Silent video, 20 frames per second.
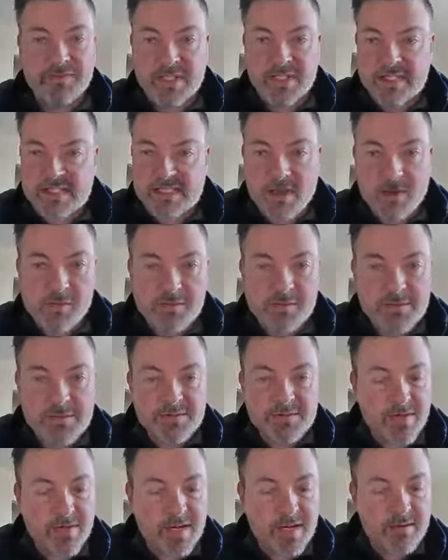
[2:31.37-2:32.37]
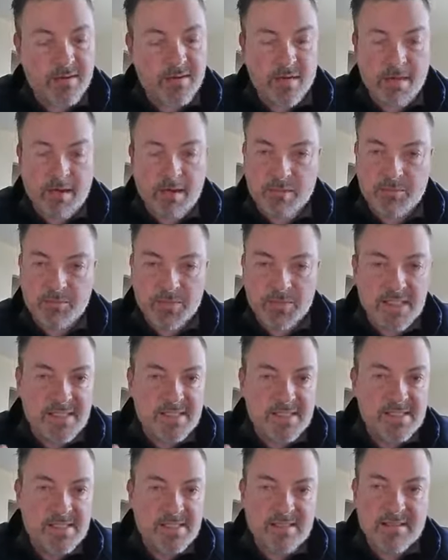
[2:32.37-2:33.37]
this helps, great.
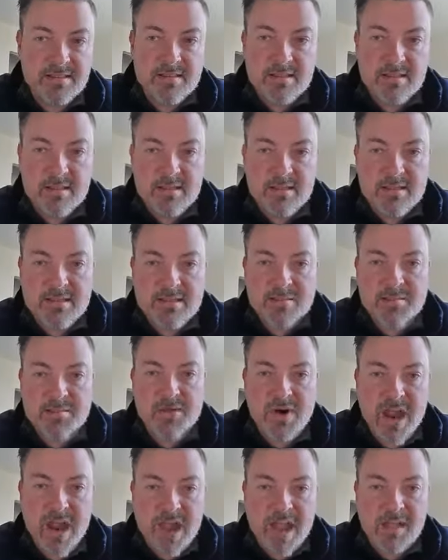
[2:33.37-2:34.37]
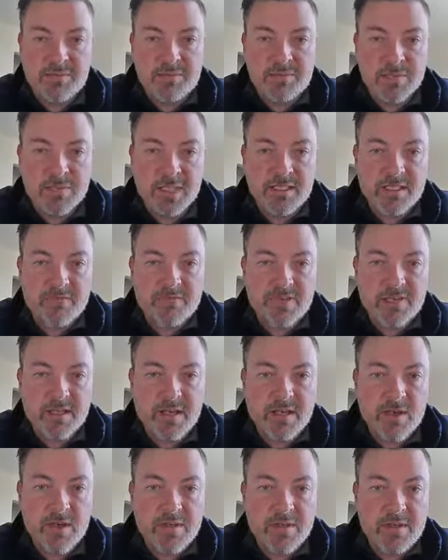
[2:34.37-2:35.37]
Please subscribe, like the
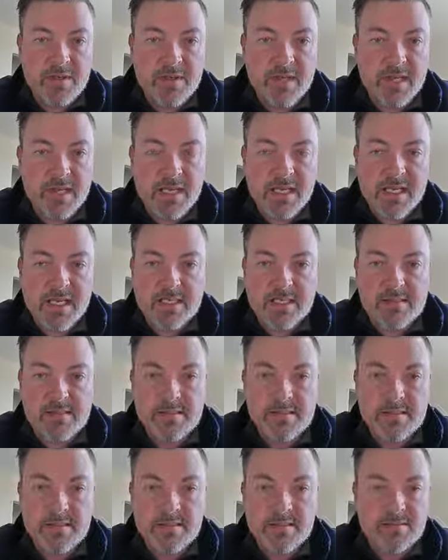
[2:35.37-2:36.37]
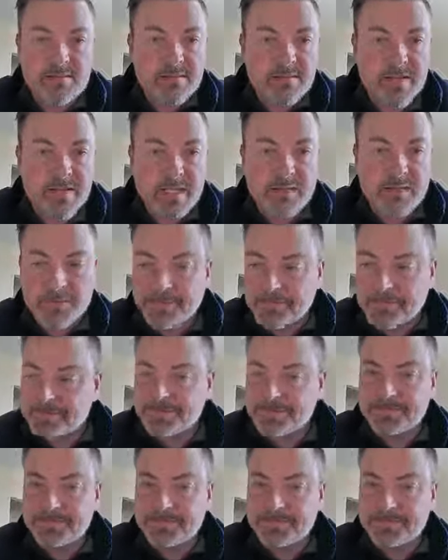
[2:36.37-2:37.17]
video, and thank you.